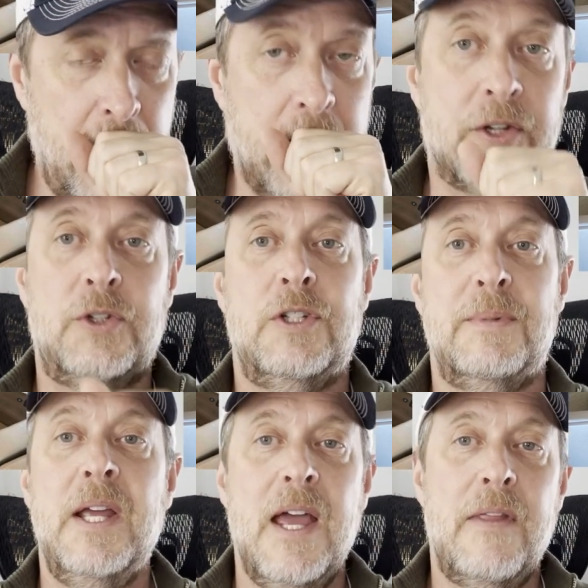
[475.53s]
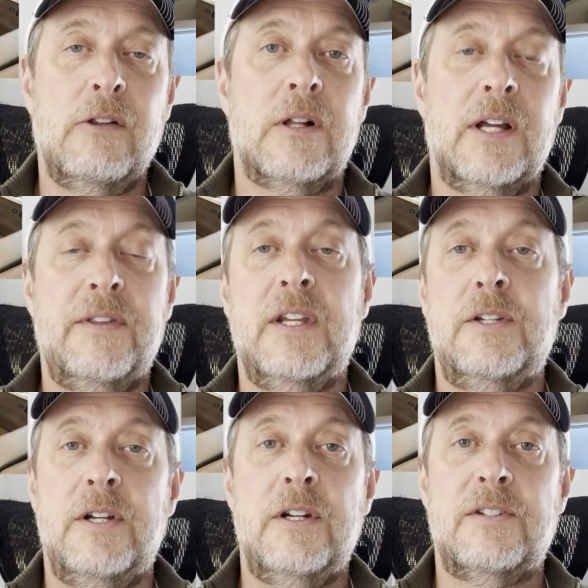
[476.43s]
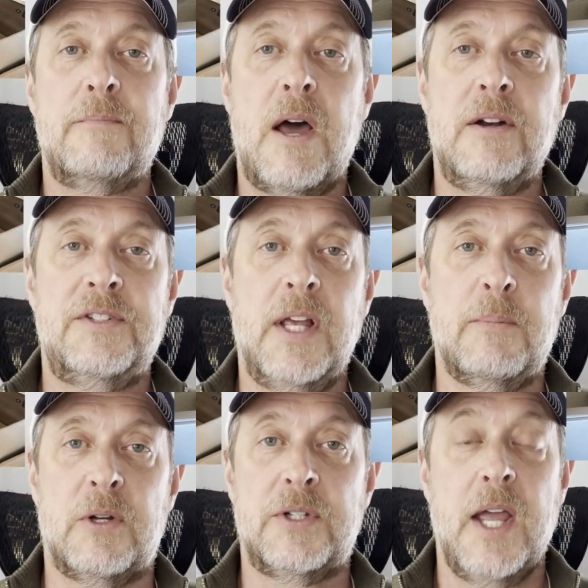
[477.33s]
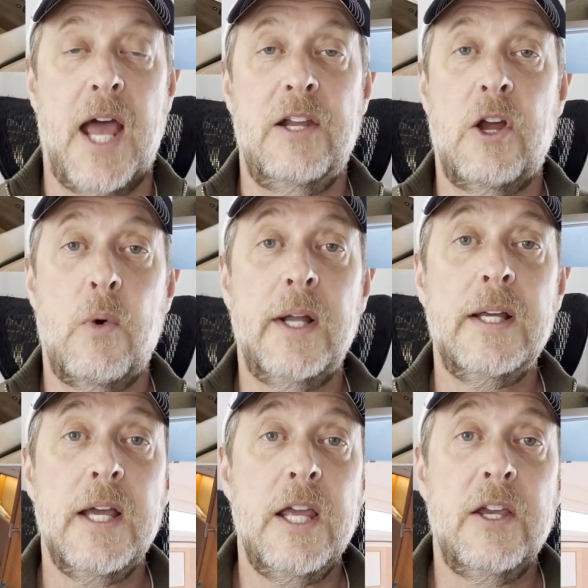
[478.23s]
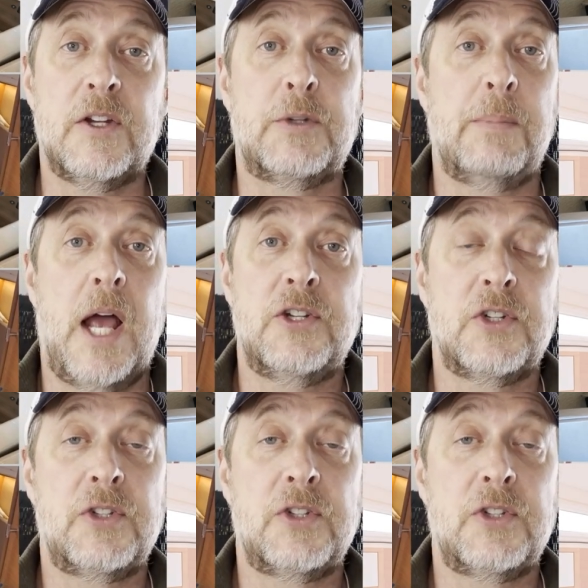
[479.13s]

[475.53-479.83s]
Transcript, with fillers: excuse me, they look like the interiors of modern sailboats. And you know what? You get a splash of